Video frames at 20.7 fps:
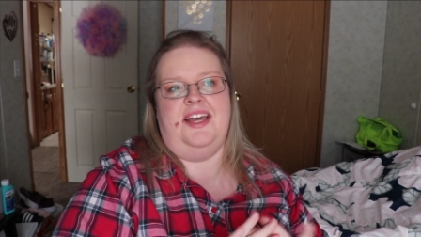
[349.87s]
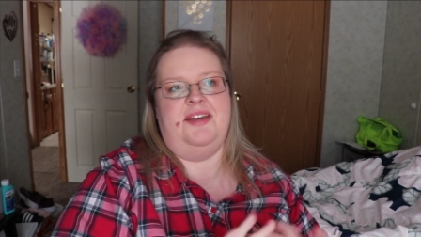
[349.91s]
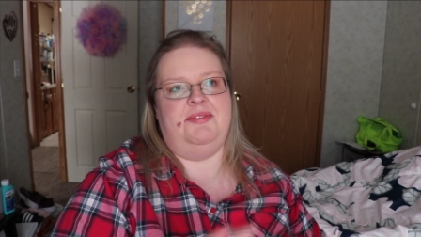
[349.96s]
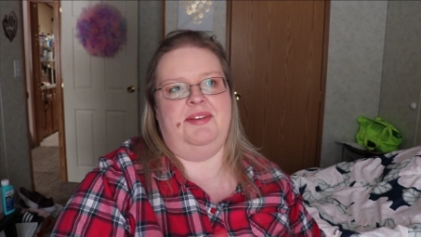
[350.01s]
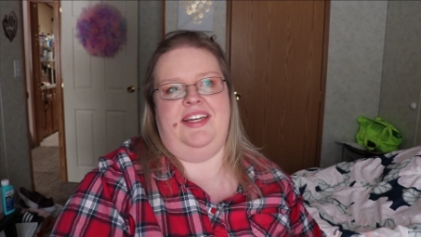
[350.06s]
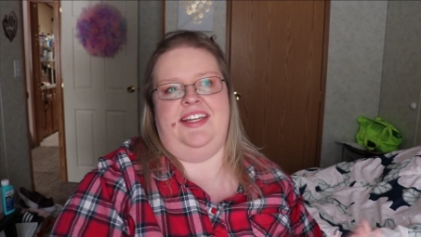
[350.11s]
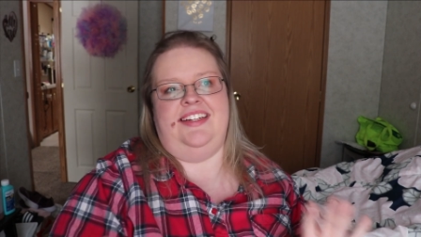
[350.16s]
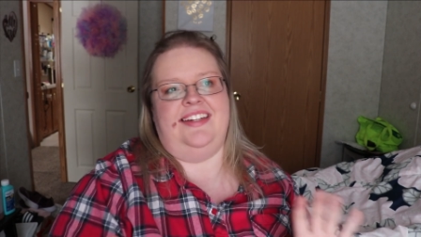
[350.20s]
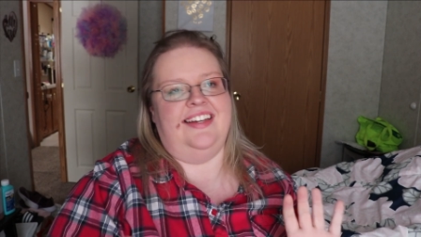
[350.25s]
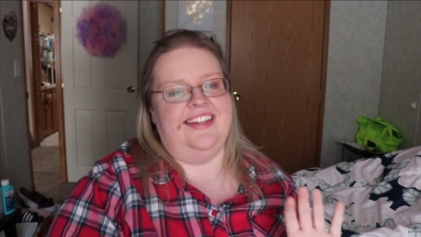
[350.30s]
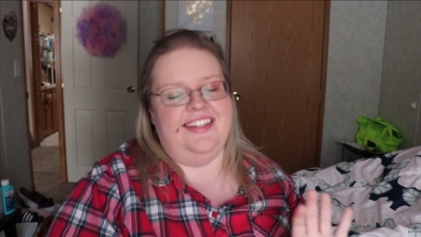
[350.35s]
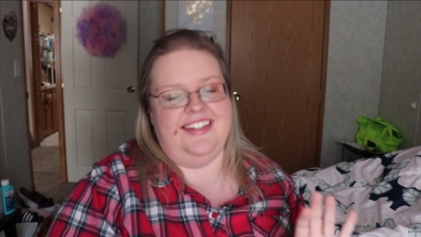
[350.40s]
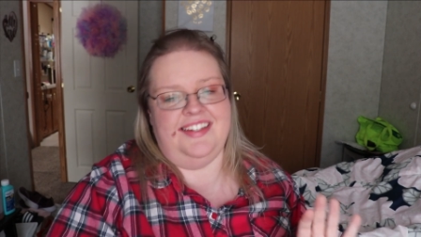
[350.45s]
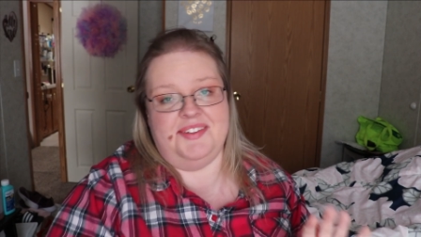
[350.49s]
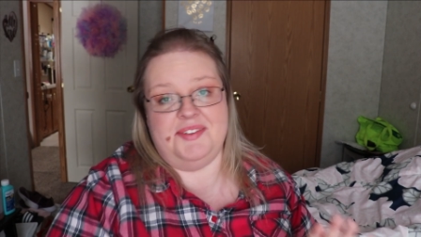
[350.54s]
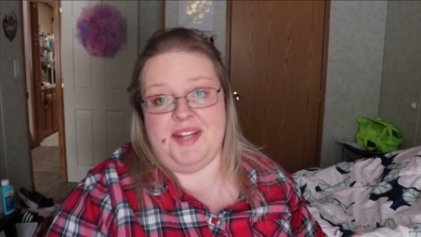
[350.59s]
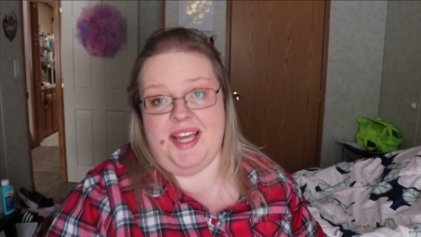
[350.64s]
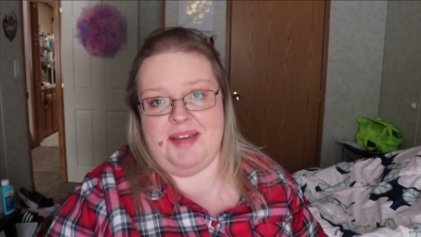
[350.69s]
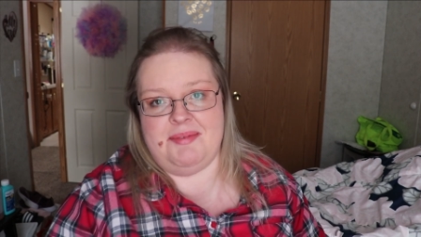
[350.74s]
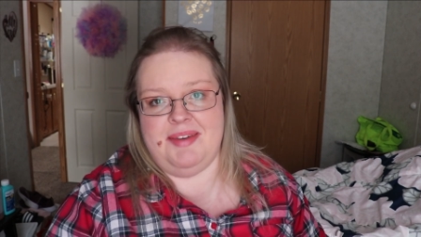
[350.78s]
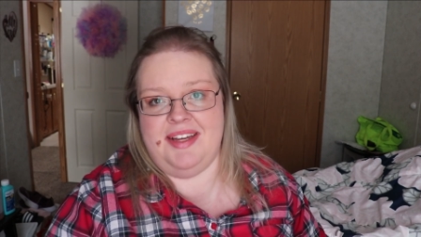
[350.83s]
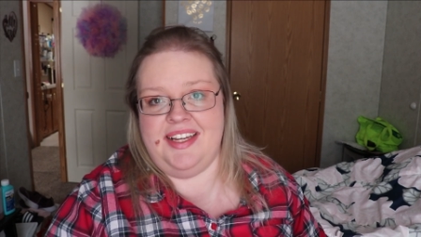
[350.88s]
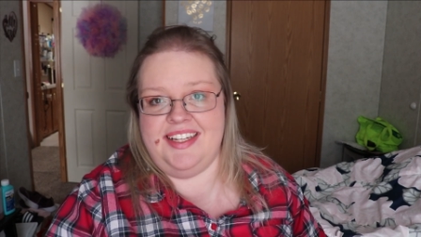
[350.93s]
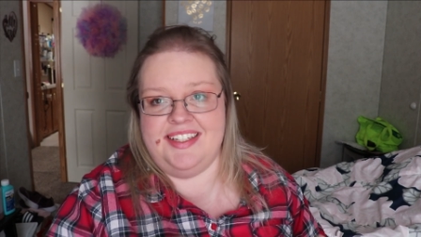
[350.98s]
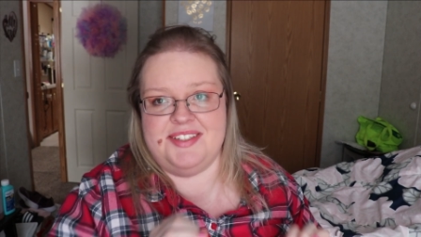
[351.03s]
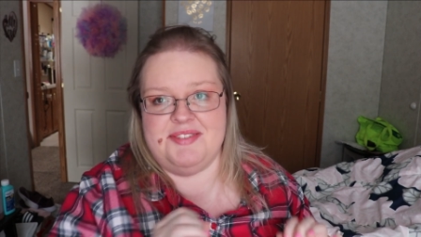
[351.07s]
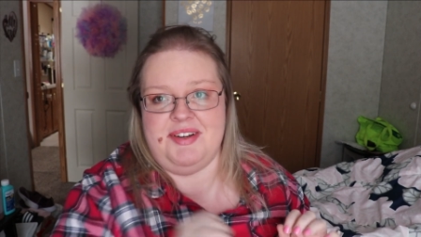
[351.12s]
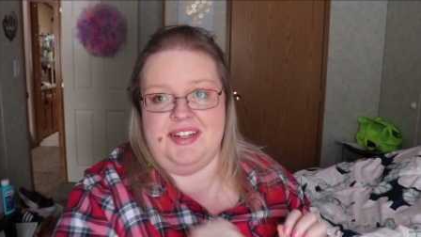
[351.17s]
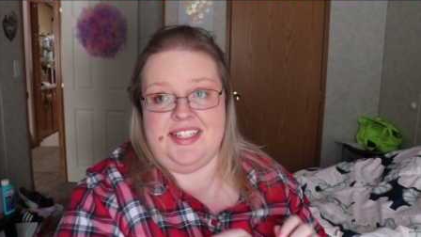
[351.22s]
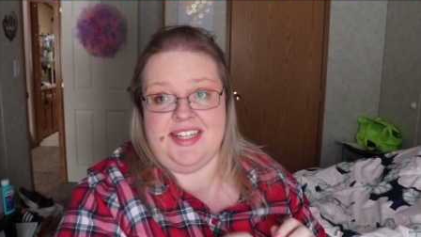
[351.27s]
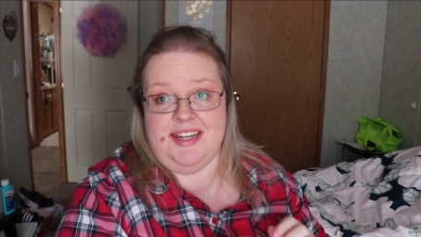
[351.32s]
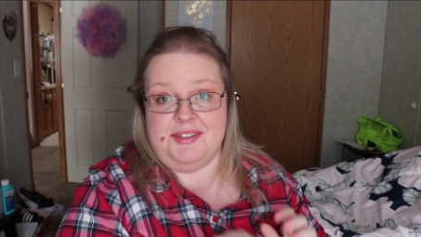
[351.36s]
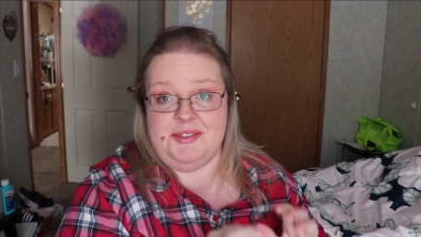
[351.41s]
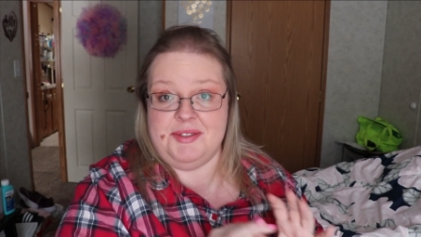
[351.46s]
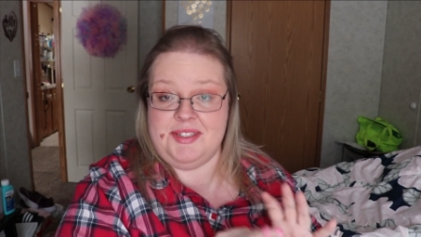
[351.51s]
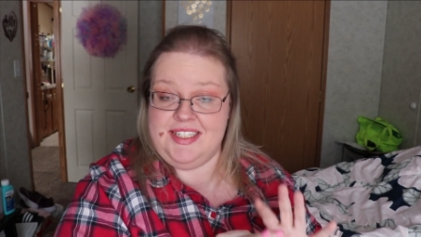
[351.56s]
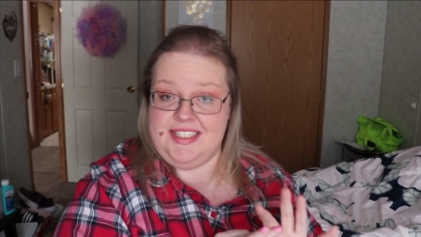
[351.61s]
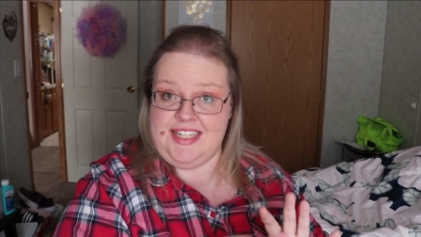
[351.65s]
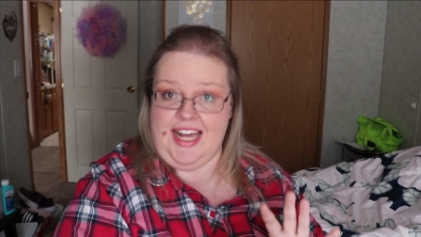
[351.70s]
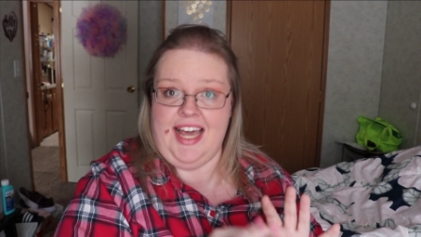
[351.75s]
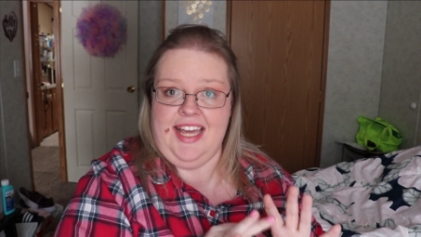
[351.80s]
I mean you name it it's right down to
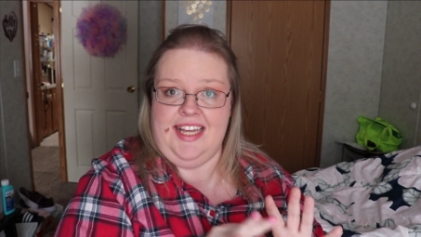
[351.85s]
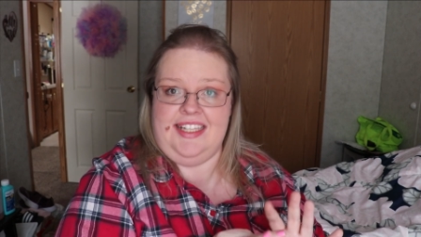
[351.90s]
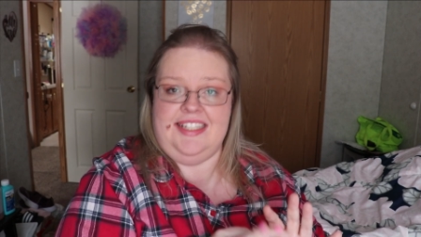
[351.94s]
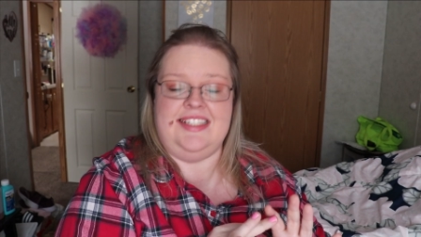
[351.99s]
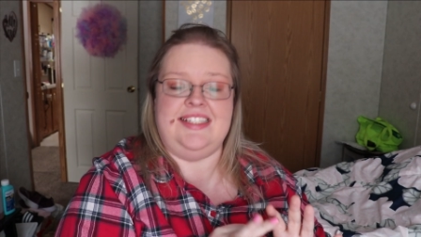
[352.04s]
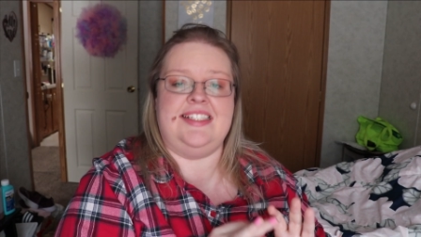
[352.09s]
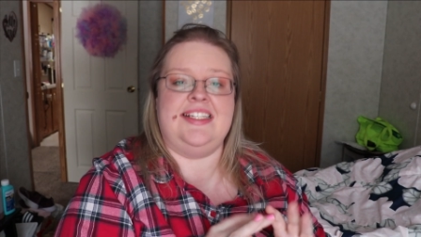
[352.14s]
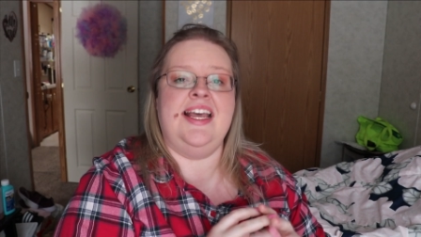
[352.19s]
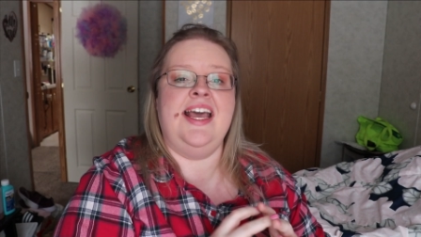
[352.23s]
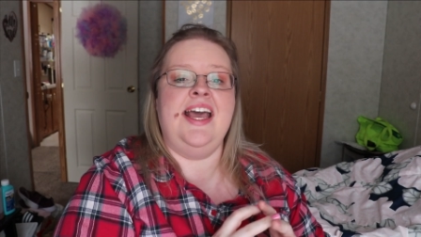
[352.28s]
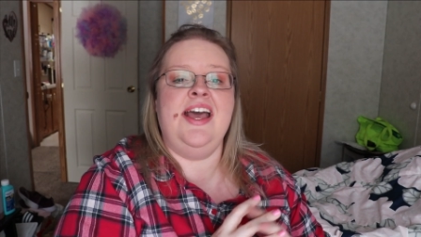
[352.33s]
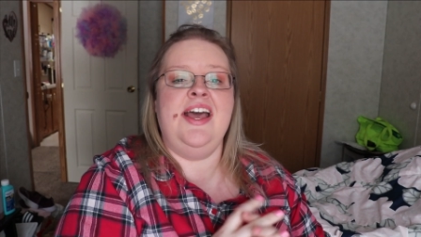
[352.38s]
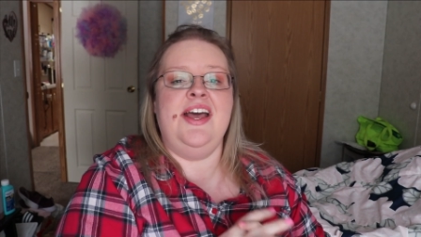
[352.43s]
a science